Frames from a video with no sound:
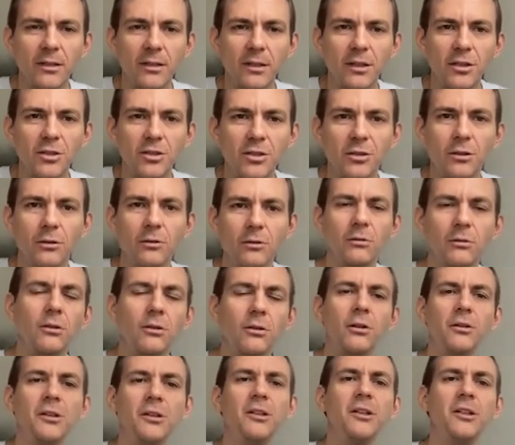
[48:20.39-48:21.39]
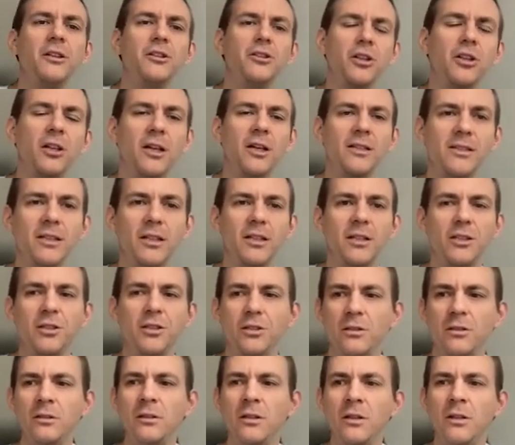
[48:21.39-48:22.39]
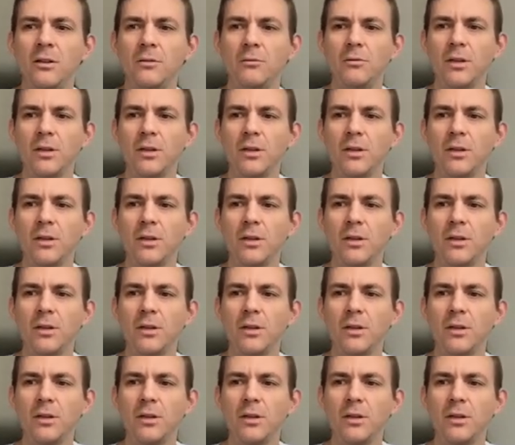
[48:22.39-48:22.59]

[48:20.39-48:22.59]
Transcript: each node on initialization